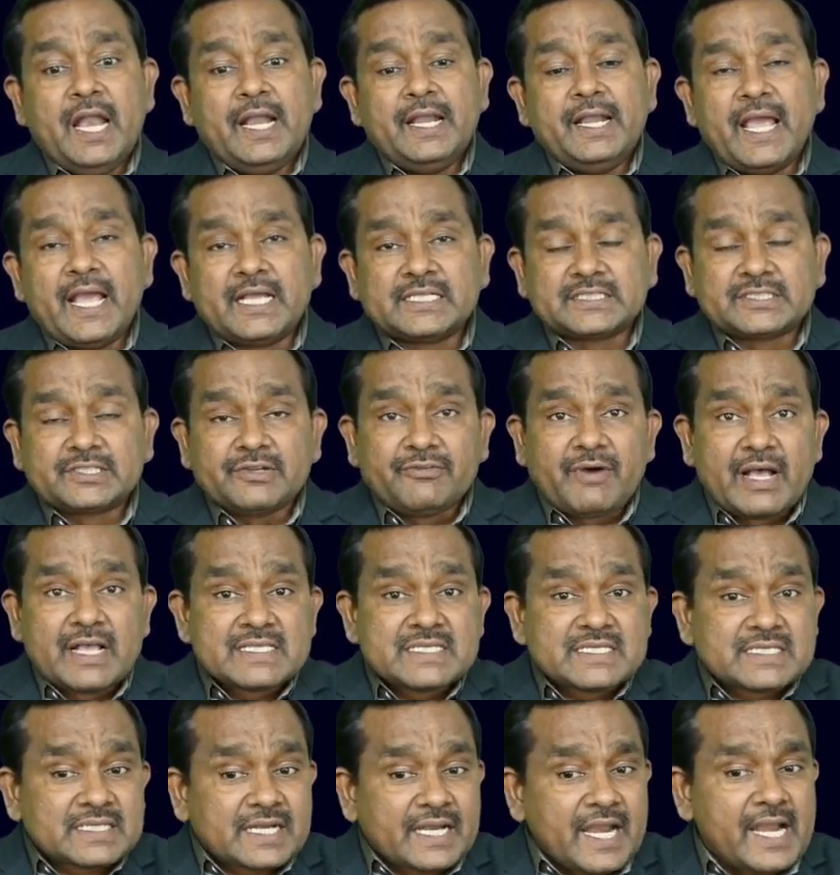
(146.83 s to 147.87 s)
Next,
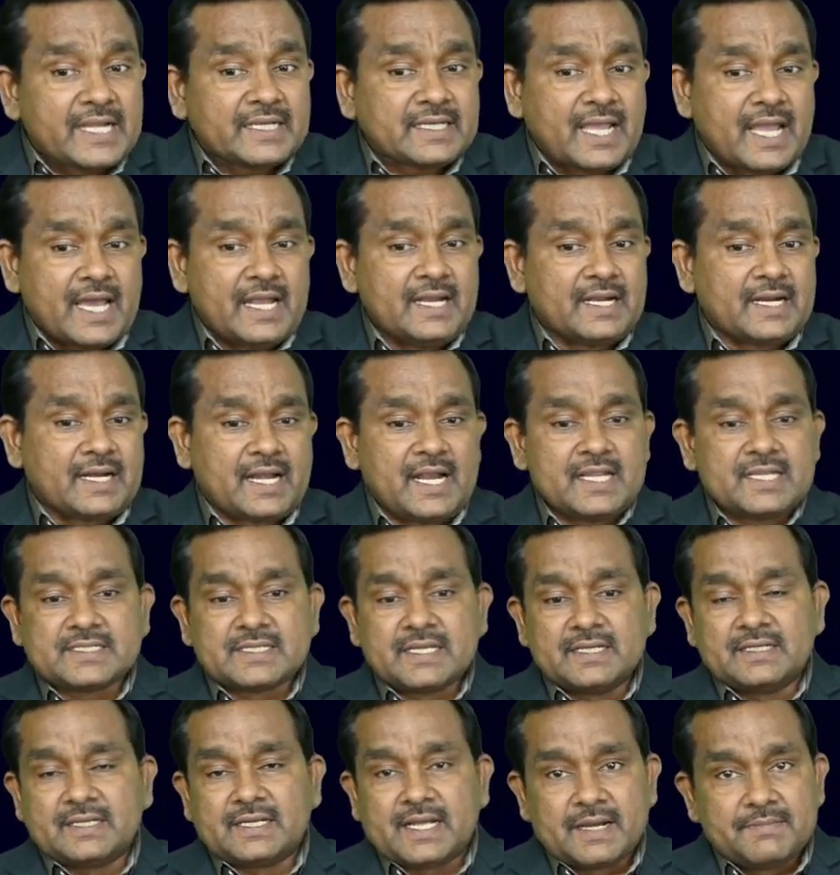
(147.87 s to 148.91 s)
once rate
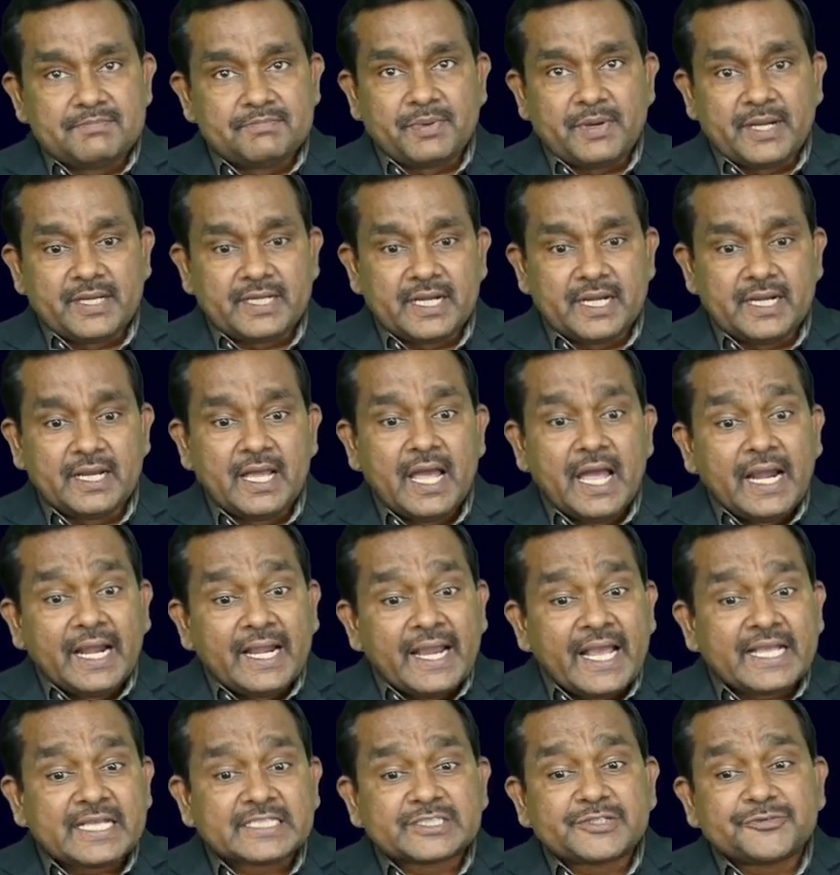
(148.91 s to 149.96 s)
calculation completed,
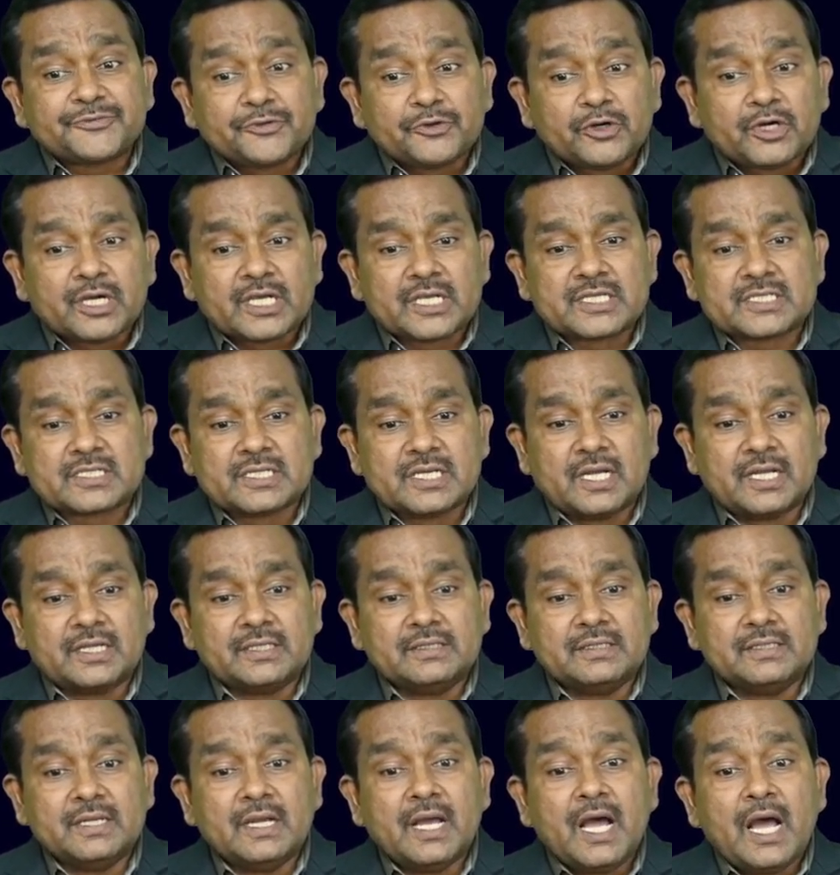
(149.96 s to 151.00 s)
next focus
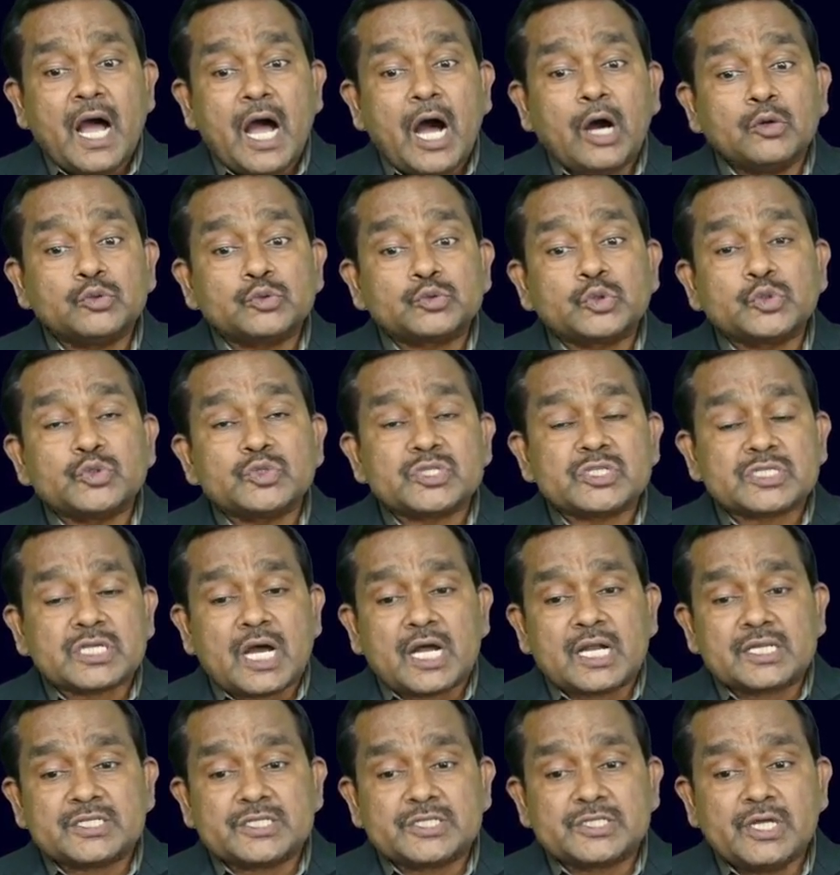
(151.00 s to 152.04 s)
on how to
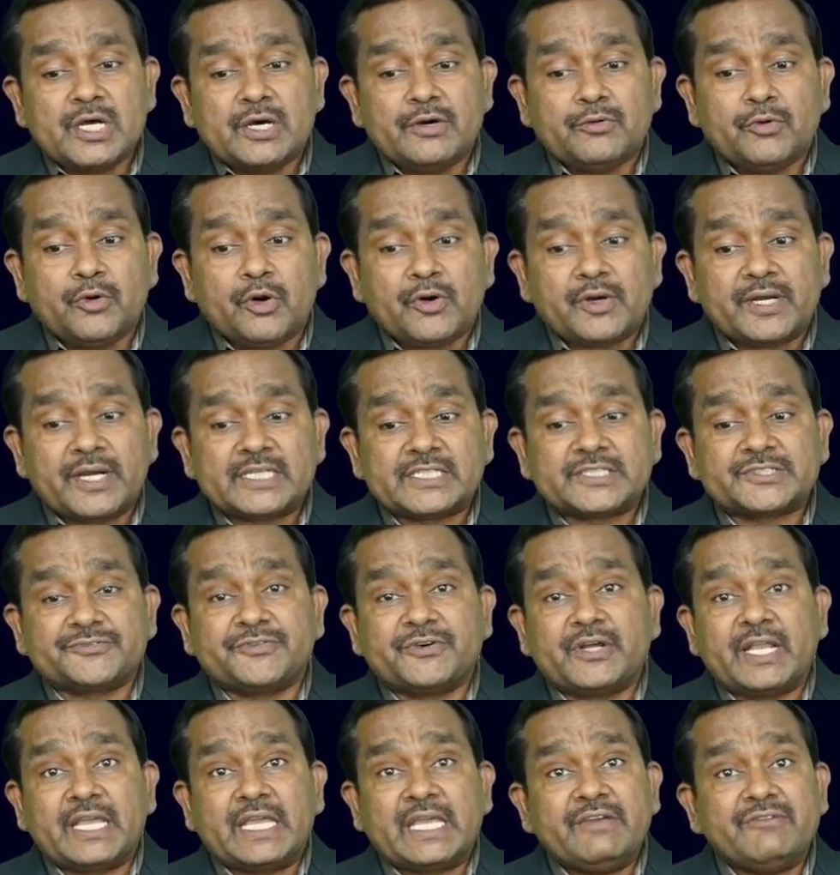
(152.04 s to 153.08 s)
charge the overheads
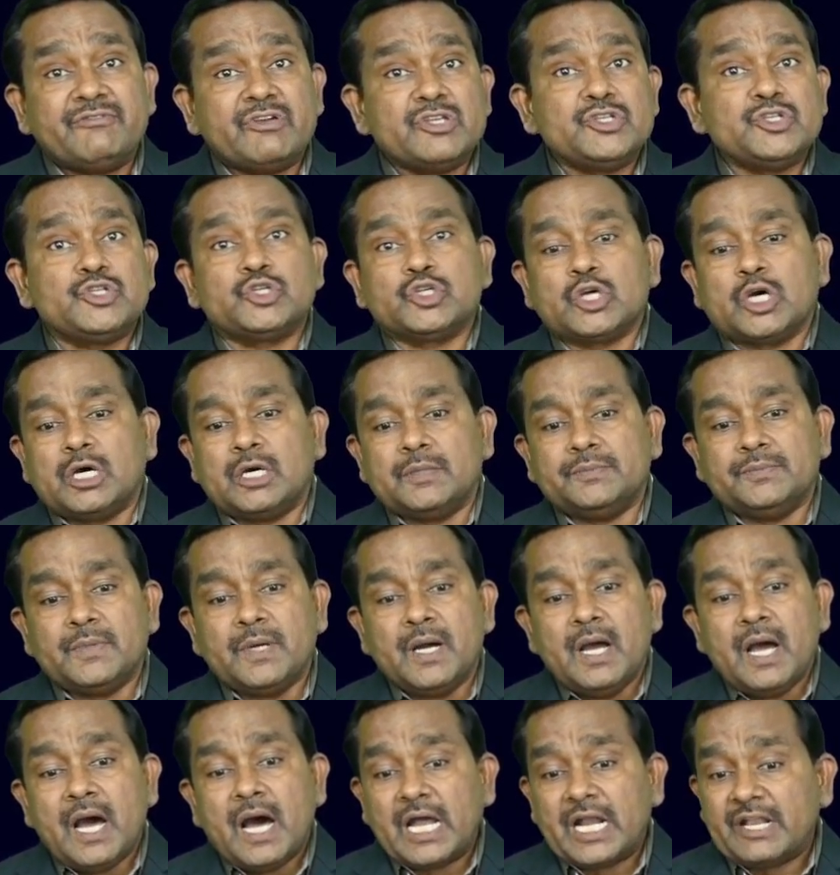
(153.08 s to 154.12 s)
for a given job
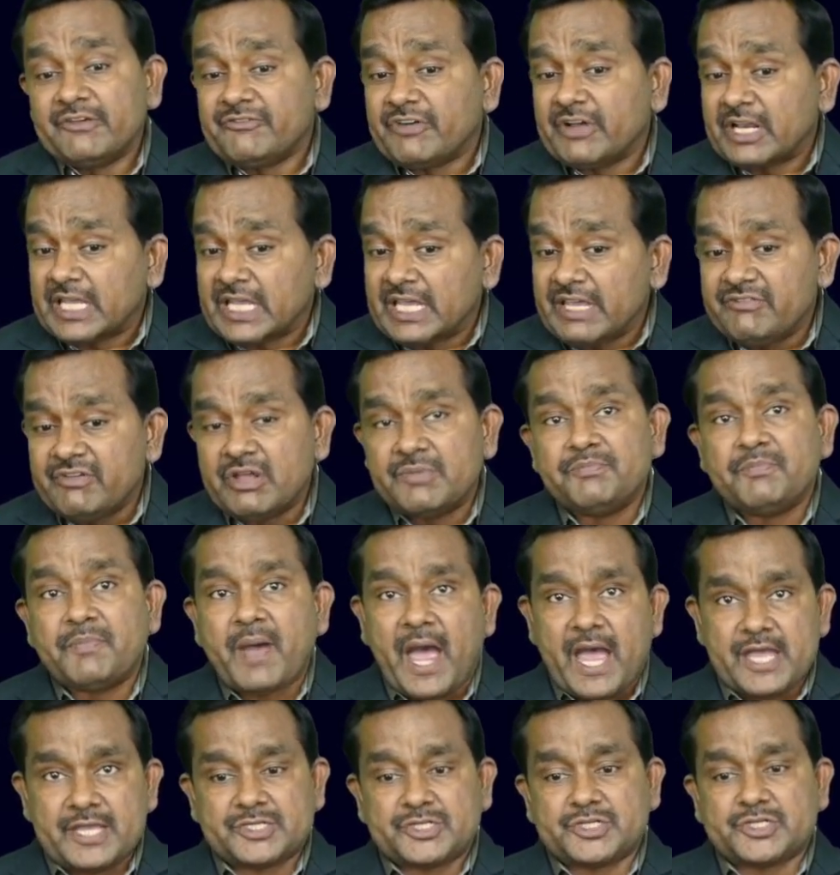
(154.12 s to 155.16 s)
or for a given
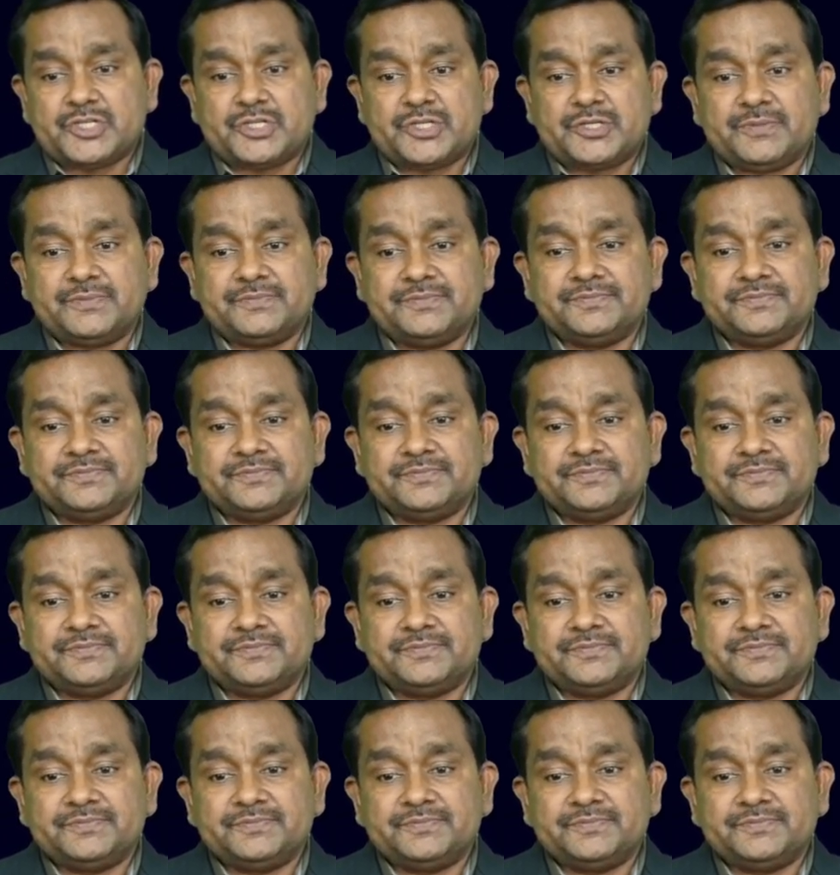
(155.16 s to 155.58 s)
batch.